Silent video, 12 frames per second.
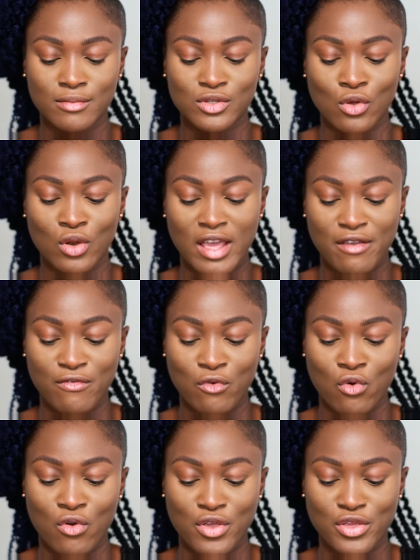so like
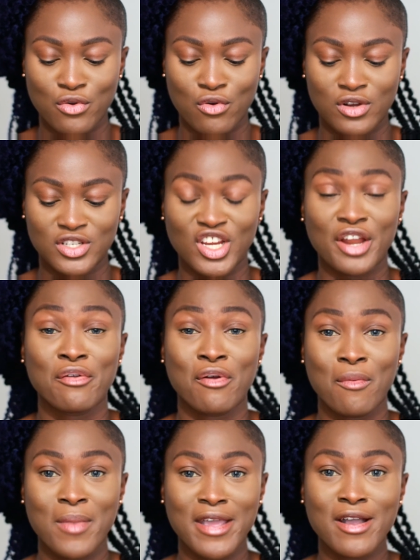for your
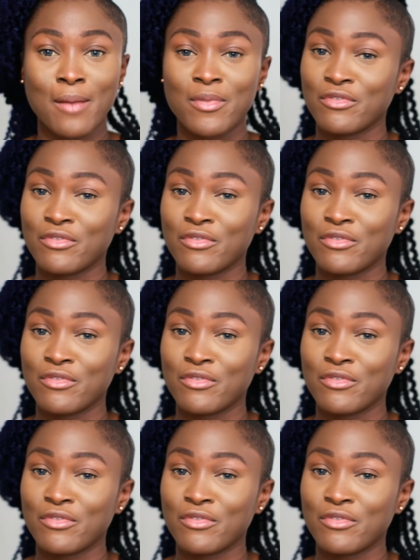general makeup,